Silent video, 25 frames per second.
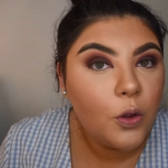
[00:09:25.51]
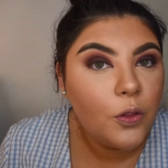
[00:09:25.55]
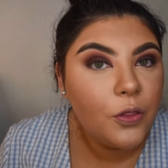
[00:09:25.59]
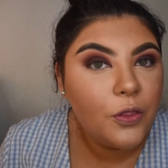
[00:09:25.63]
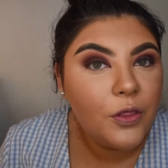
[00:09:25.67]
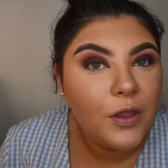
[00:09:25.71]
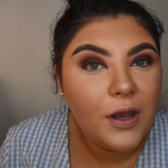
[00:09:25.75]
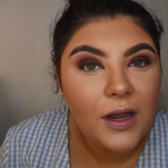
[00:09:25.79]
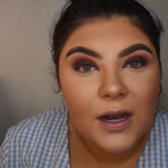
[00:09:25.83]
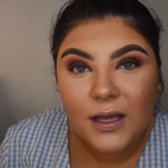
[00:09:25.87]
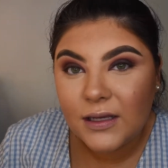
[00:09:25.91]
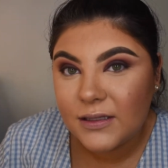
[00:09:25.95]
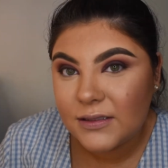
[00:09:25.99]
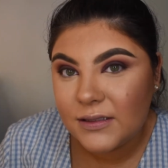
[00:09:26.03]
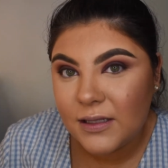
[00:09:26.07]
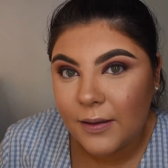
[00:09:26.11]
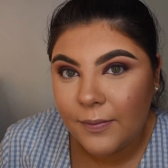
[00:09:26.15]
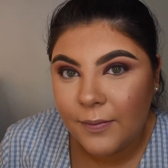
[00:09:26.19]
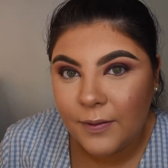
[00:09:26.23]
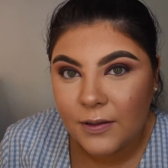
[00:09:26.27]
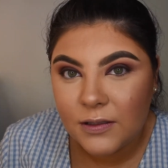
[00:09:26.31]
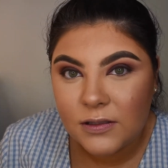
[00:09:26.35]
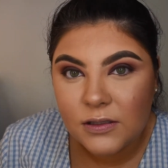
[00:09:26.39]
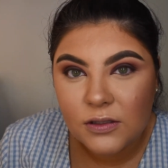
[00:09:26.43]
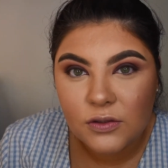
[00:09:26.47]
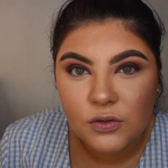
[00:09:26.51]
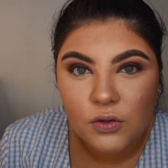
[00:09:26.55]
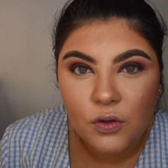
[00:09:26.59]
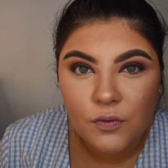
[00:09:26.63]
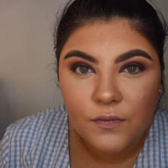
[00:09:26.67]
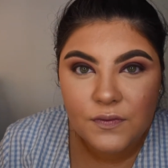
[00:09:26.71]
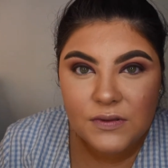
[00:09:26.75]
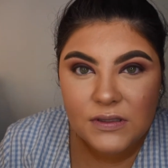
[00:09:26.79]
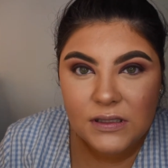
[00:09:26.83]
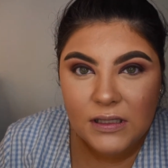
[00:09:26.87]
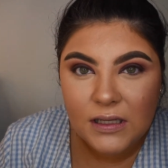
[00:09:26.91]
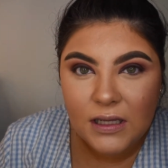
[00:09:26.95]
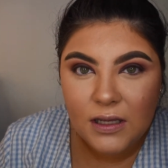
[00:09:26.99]
the next step is
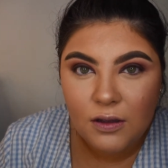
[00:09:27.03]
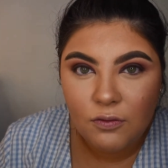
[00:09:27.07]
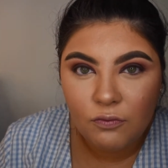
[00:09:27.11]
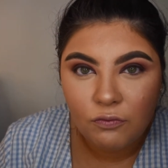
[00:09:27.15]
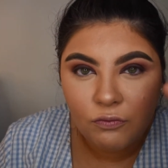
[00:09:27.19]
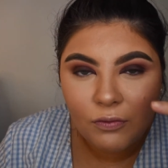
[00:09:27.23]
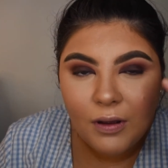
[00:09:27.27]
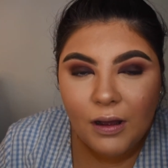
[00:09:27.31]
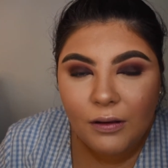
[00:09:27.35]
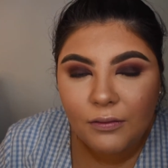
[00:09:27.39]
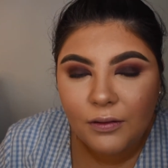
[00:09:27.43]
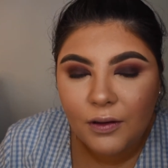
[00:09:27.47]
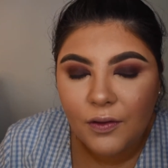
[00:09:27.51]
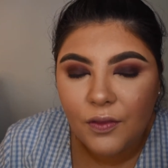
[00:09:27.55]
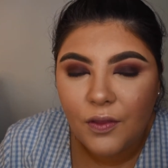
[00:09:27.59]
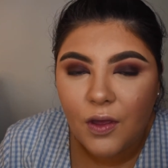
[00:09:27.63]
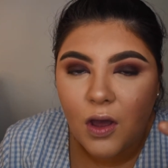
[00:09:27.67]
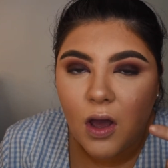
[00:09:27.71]
obviously rounding the